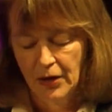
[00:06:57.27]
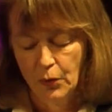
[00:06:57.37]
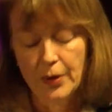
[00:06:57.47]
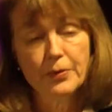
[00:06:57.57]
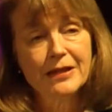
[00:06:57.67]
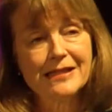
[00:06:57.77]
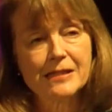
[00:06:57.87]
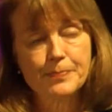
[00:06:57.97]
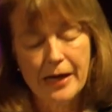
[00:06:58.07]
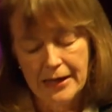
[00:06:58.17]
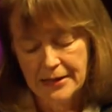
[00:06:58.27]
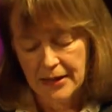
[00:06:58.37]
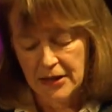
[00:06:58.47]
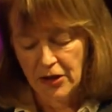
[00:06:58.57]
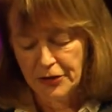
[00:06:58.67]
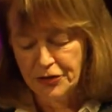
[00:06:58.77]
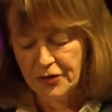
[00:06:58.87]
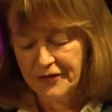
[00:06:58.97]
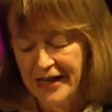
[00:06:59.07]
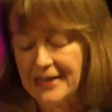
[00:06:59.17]
We will expect a culture
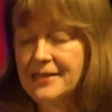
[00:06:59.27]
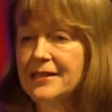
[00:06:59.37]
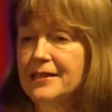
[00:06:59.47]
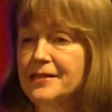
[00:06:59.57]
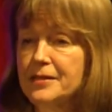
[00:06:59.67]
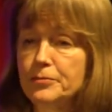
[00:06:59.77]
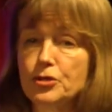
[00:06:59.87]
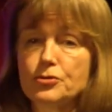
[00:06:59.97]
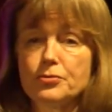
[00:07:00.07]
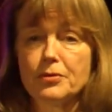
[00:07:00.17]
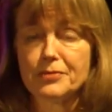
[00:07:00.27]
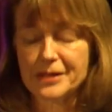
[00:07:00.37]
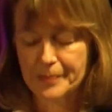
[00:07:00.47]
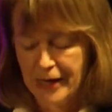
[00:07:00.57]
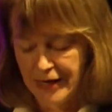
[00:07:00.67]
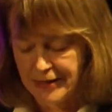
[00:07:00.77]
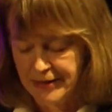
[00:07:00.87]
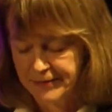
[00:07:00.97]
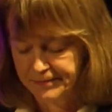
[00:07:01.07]
of excellence and mutual respect.